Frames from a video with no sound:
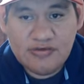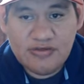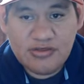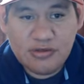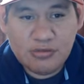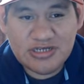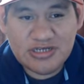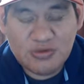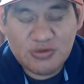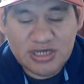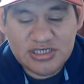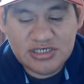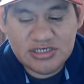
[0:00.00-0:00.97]
Nobody's
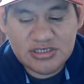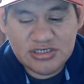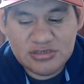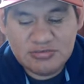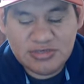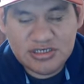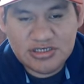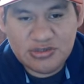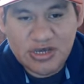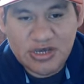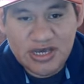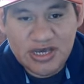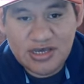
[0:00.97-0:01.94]
watching, but it's
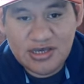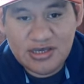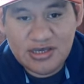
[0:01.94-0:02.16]
okay.